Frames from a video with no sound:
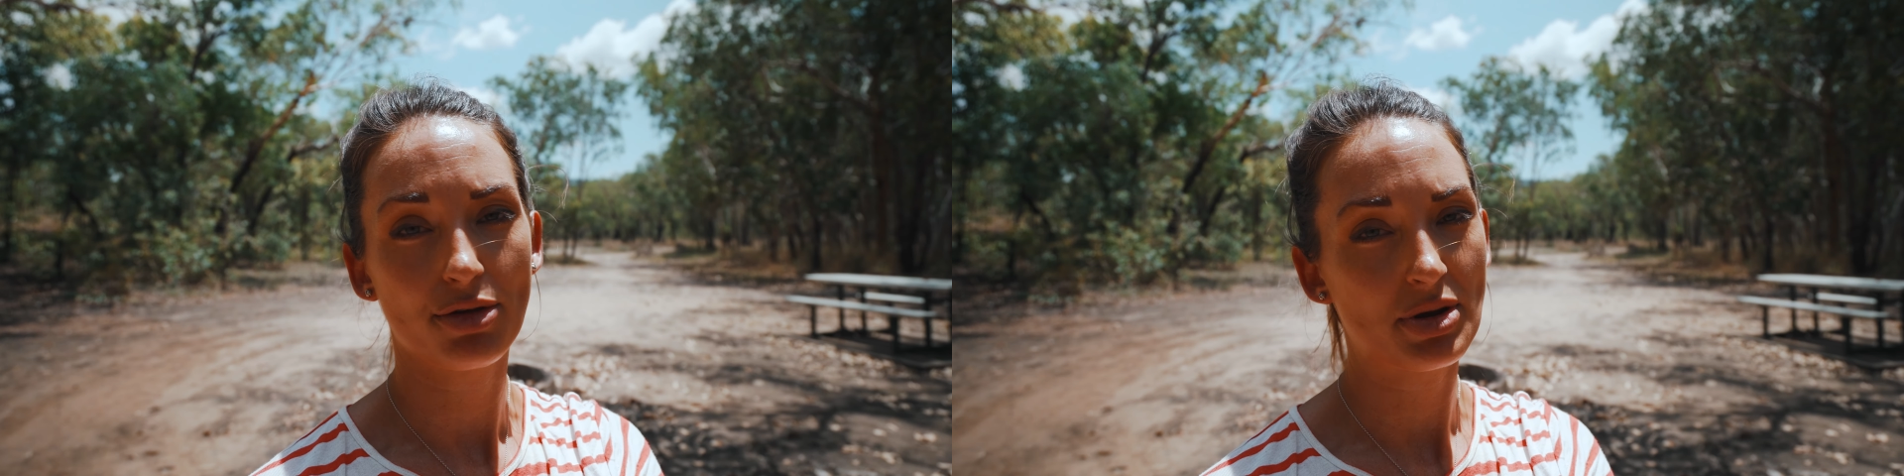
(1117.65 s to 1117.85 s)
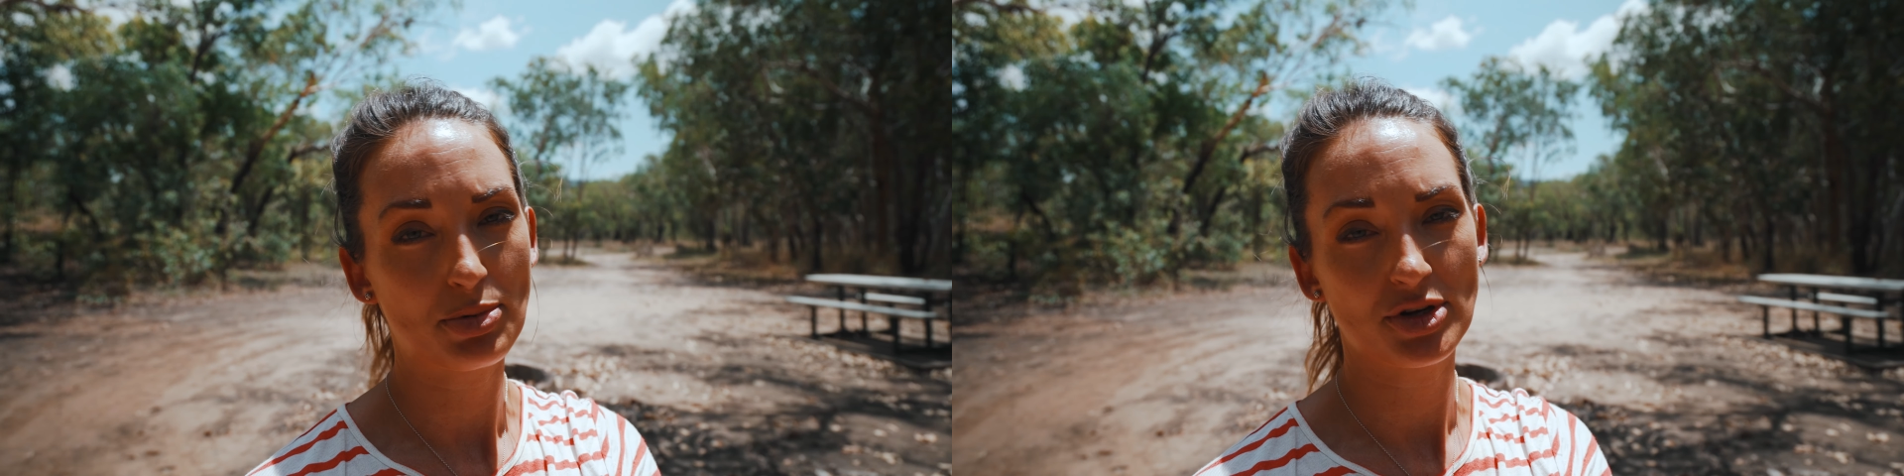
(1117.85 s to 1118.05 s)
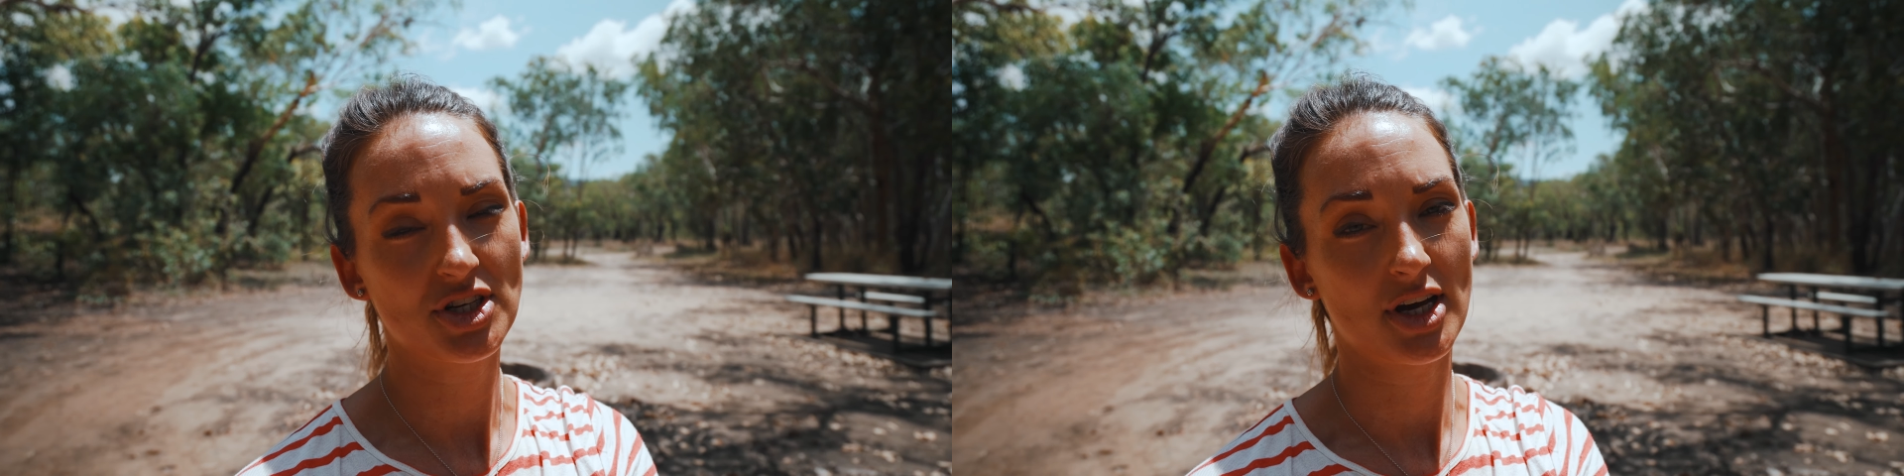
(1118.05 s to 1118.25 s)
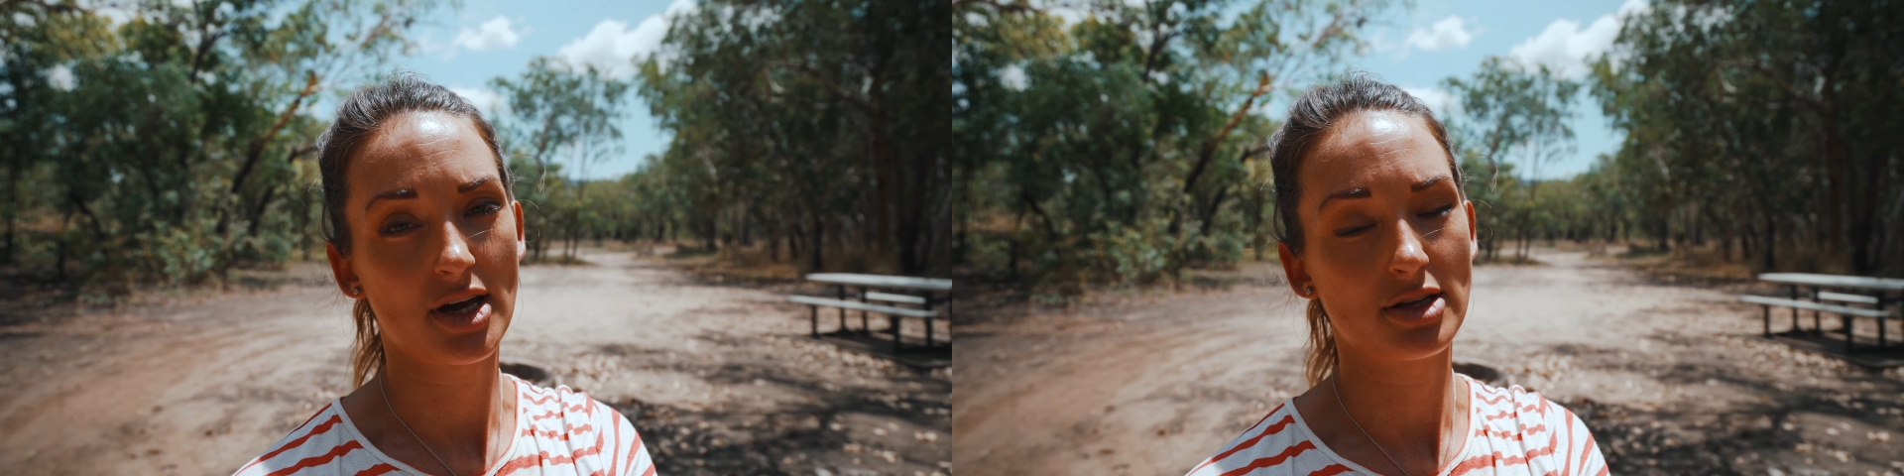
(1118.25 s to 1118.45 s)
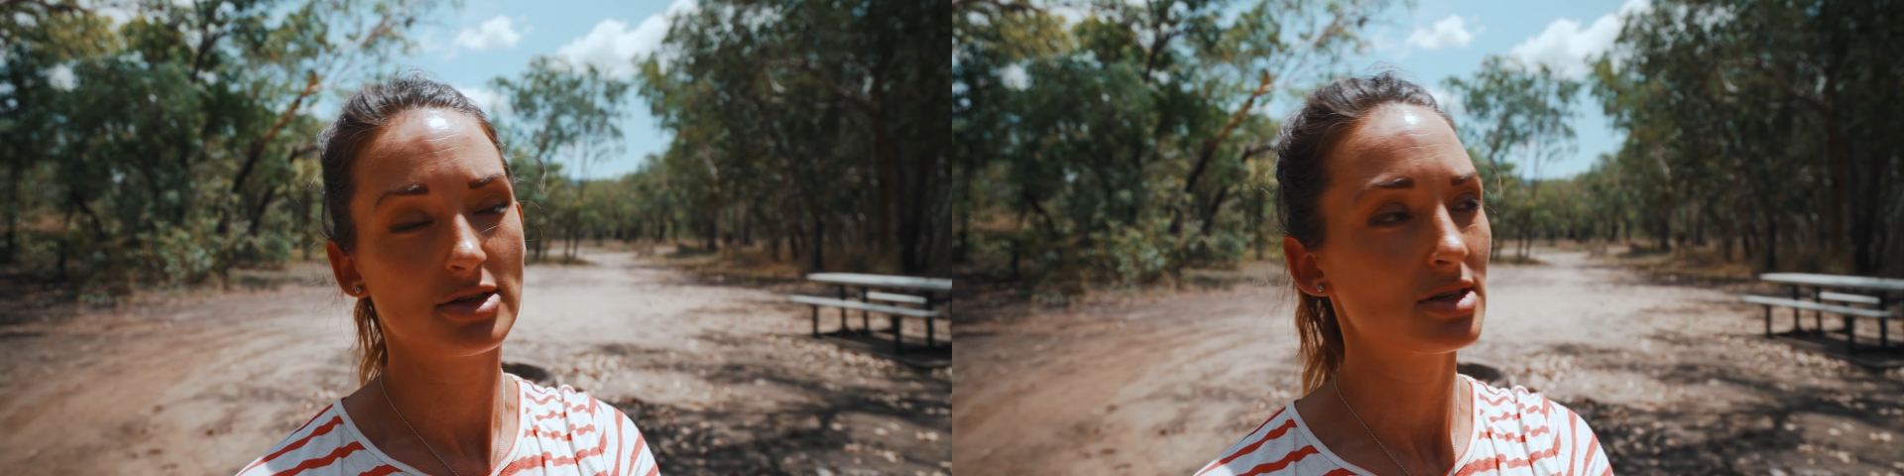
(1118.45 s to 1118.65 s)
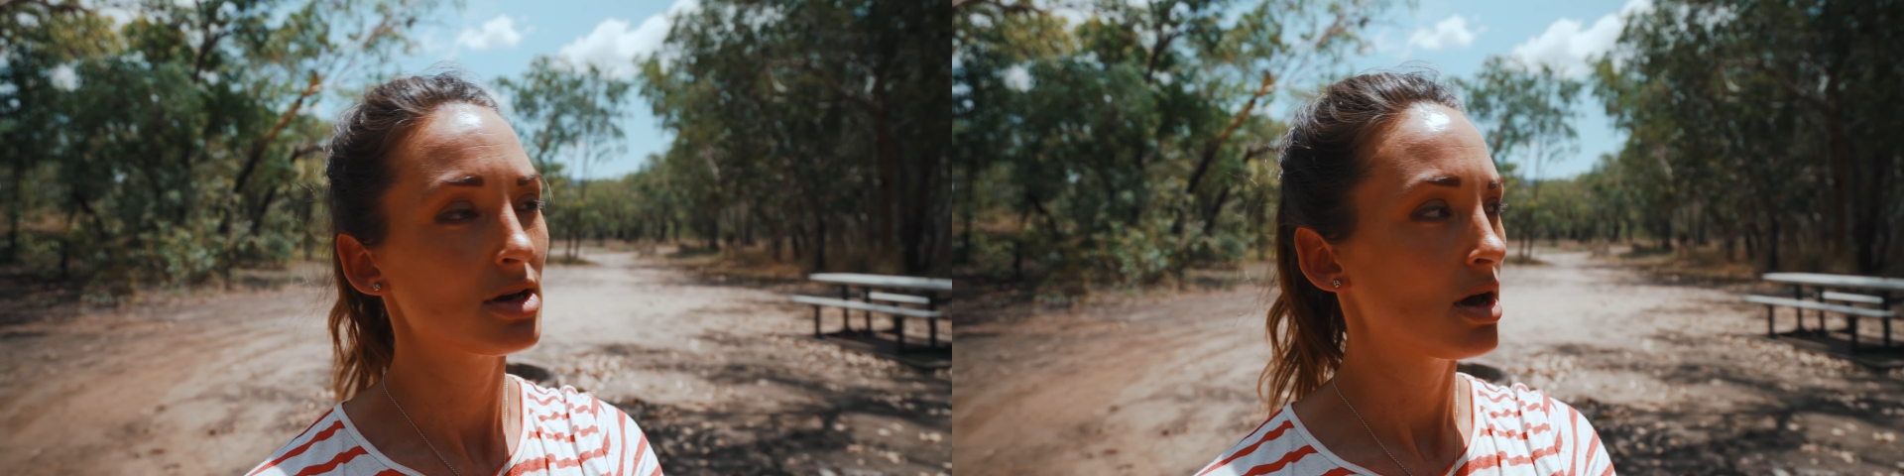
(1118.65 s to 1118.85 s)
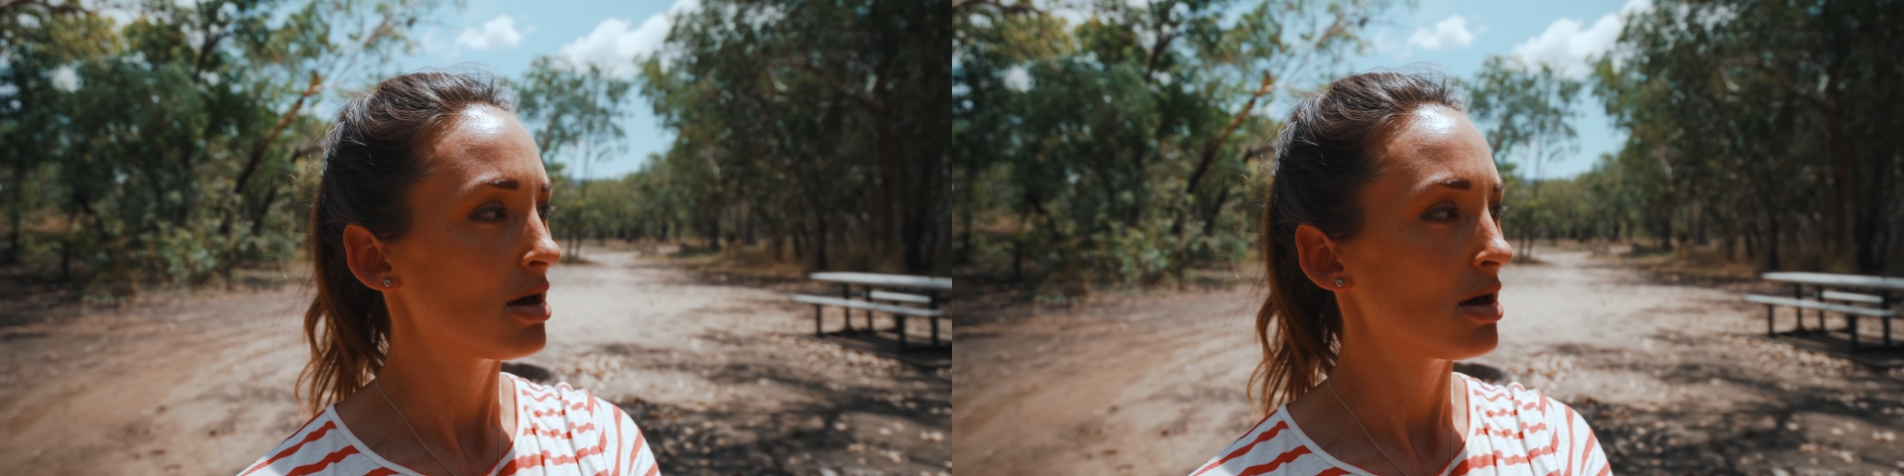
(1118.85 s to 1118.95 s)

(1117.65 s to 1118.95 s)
or three point turns.